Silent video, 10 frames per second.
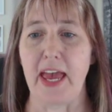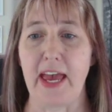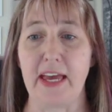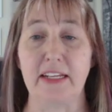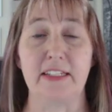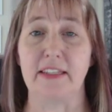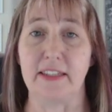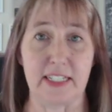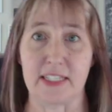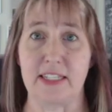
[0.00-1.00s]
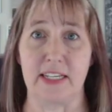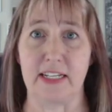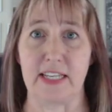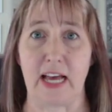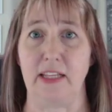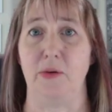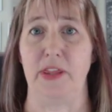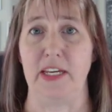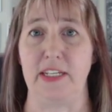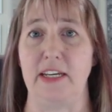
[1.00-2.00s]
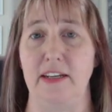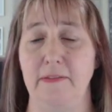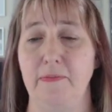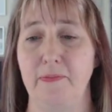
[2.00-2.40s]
And that's exactly what they did.